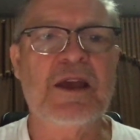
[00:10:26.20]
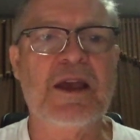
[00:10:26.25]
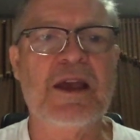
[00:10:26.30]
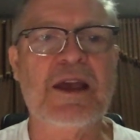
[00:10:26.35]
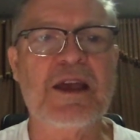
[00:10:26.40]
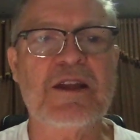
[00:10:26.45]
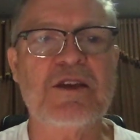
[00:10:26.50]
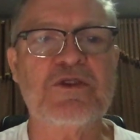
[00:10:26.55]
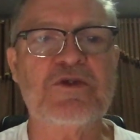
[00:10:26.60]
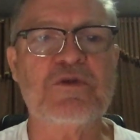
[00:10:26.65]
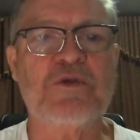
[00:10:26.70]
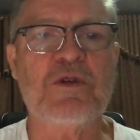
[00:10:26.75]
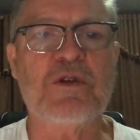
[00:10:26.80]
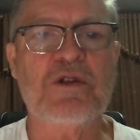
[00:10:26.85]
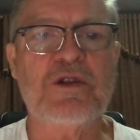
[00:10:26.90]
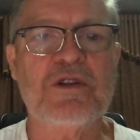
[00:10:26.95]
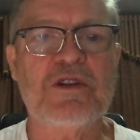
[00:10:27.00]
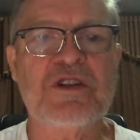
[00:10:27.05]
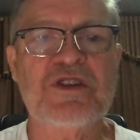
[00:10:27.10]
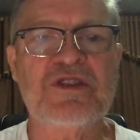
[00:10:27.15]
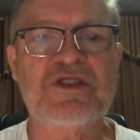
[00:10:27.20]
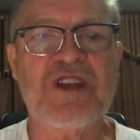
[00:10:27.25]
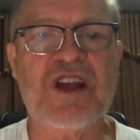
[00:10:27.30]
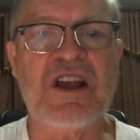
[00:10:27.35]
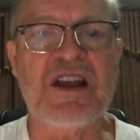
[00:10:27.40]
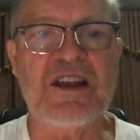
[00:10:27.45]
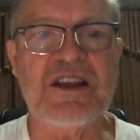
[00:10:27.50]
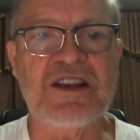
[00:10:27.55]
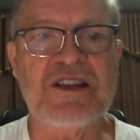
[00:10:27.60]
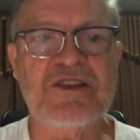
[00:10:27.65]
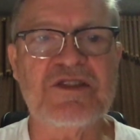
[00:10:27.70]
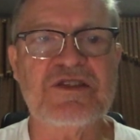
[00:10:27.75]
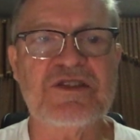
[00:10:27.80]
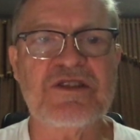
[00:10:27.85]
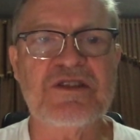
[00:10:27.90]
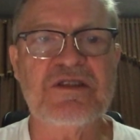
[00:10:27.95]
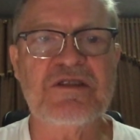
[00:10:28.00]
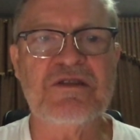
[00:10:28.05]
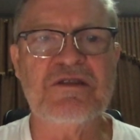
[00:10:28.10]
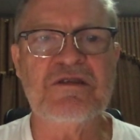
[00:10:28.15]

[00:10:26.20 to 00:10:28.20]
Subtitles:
Hedge rolled his eyes.